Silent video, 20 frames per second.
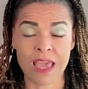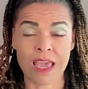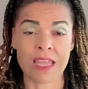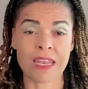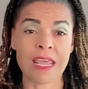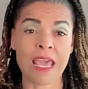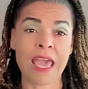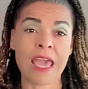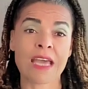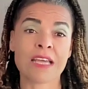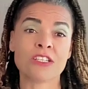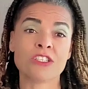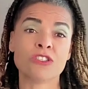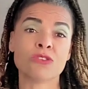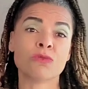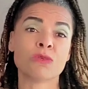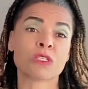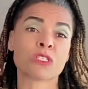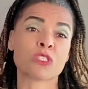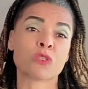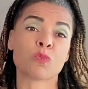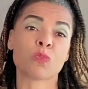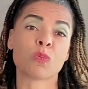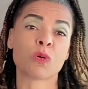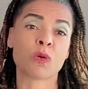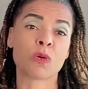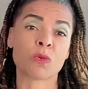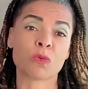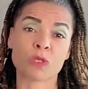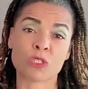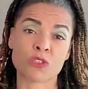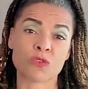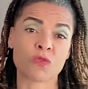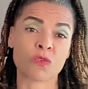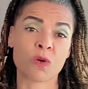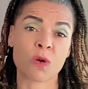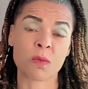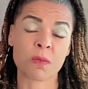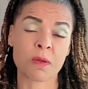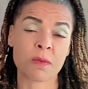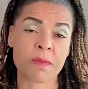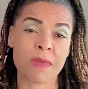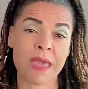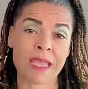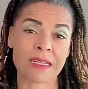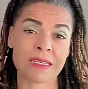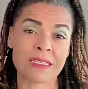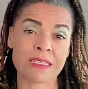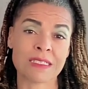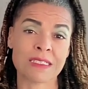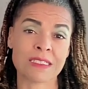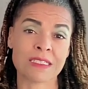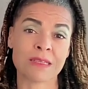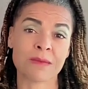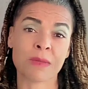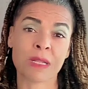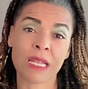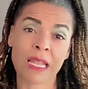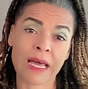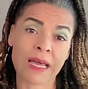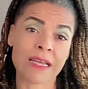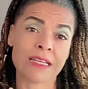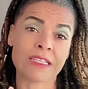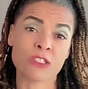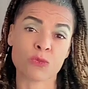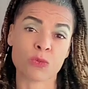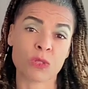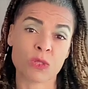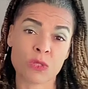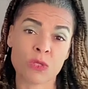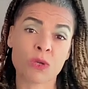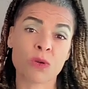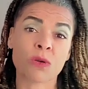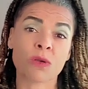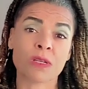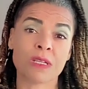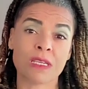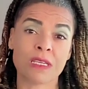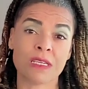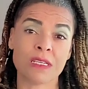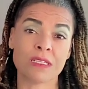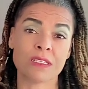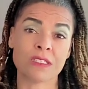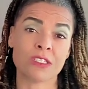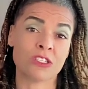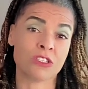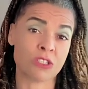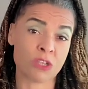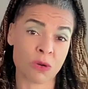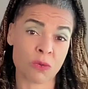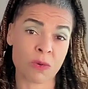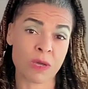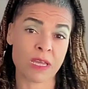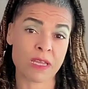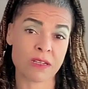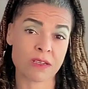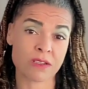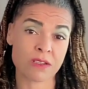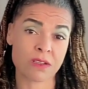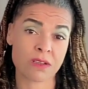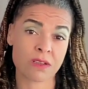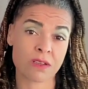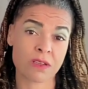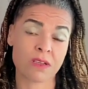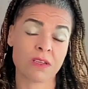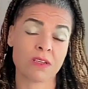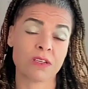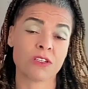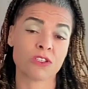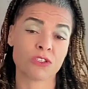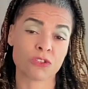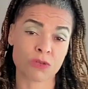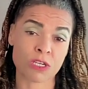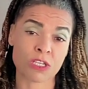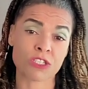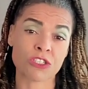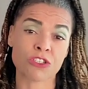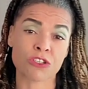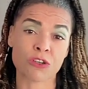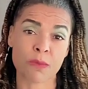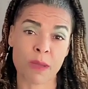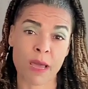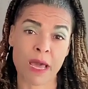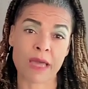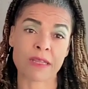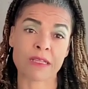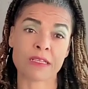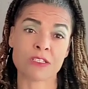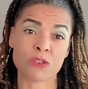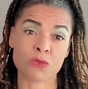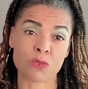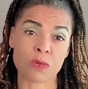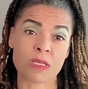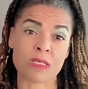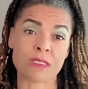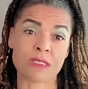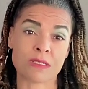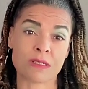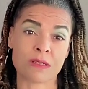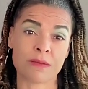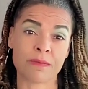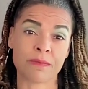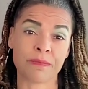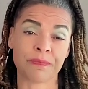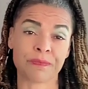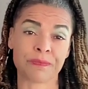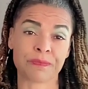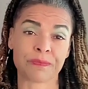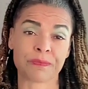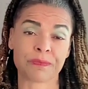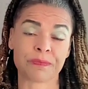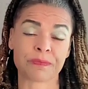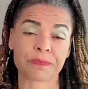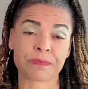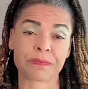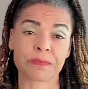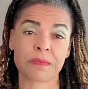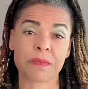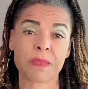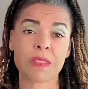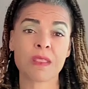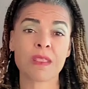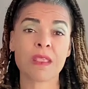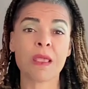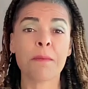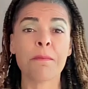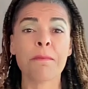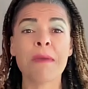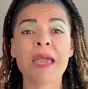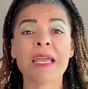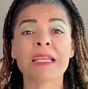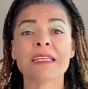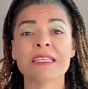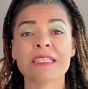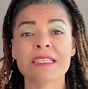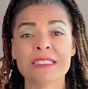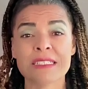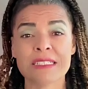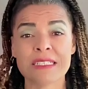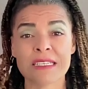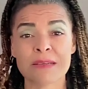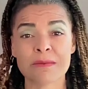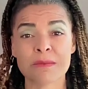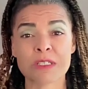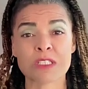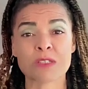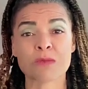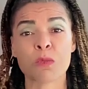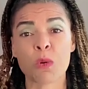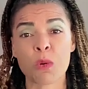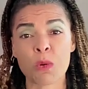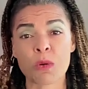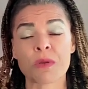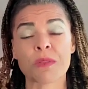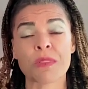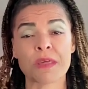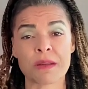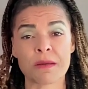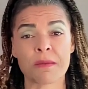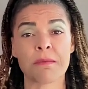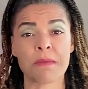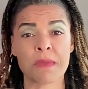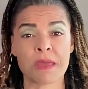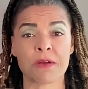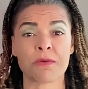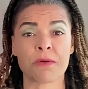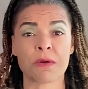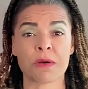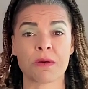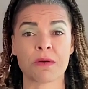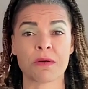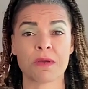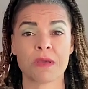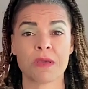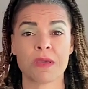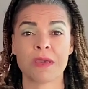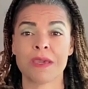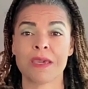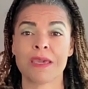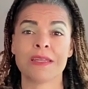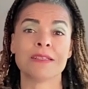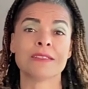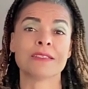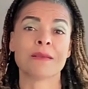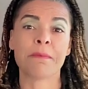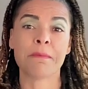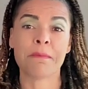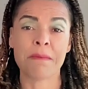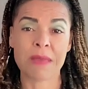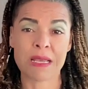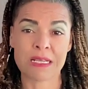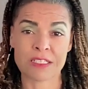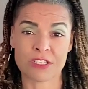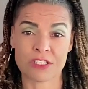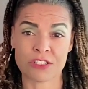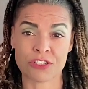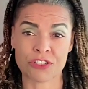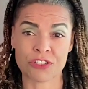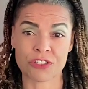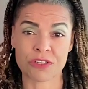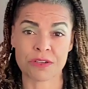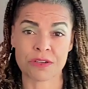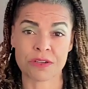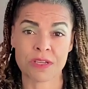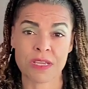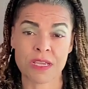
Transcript: And as you explore which form of magnesium aligns with your needs, you know what? Trust your body's wisdom. Magnesium is more than a mineral. It is a messenger.